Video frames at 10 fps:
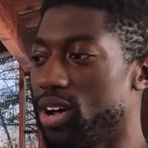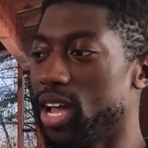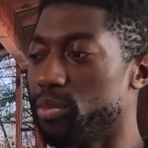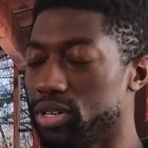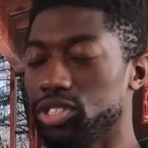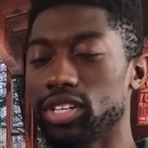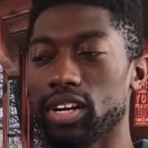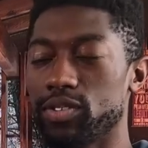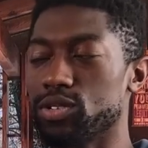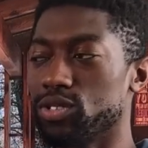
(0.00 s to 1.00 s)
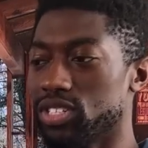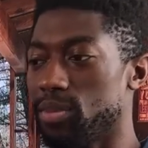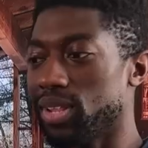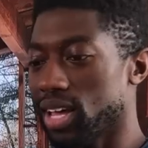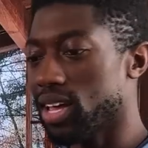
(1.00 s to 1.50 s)
I appreciate every single
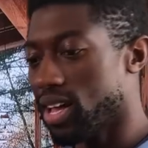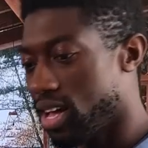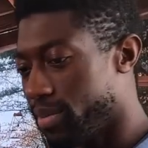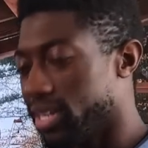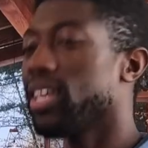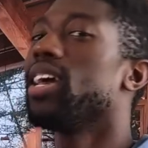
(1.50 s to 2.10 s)
sub, like, and comment.